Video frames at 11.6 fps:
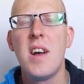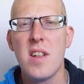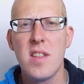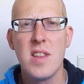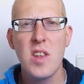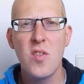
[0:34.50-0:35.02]

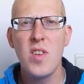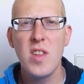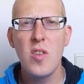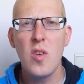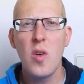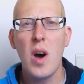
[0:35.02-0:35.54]
This
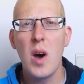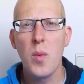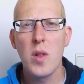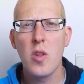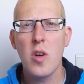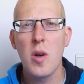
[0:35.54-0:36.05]
video I
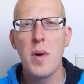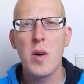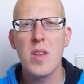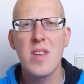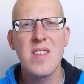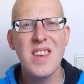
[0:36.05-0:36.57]
will talk
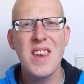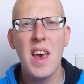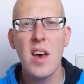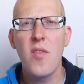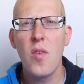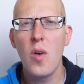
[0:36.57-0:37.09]
about the
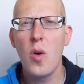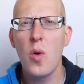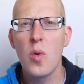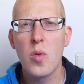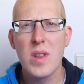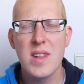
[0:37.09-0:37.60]

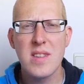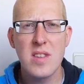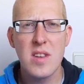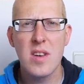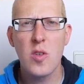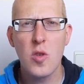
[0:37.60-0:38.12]
CFO, that's
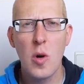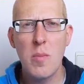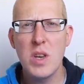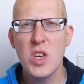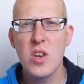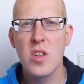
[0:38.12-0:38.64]
the
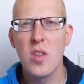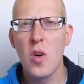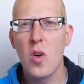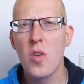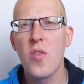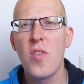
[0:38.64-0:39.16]
Commission
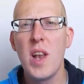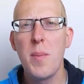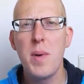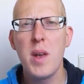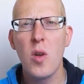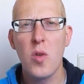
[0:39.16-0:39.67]
on
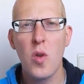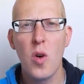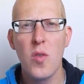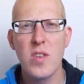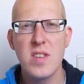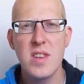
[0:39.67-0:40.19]
Filipinos
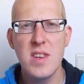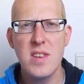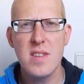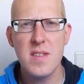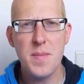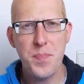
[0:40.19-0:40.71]

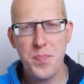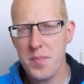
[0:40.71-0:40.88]
Overseas.